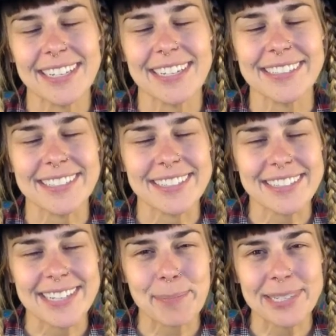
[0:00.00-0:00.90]
and just
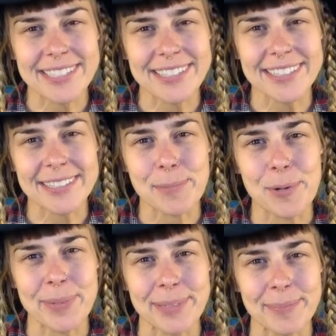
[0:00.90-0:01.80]
step into this
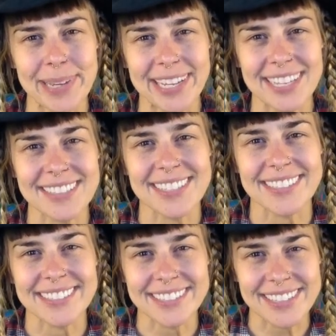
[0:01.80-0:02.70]
moment by asking
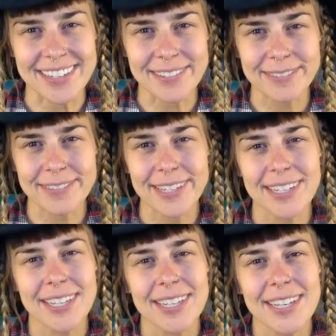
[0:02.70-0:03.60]
yourself,
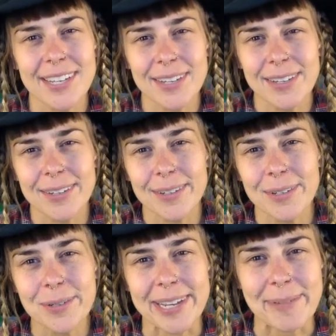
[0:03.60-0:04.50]

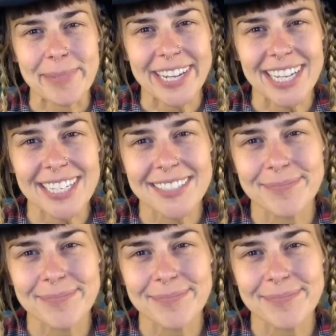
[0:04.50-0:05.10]
Who am I?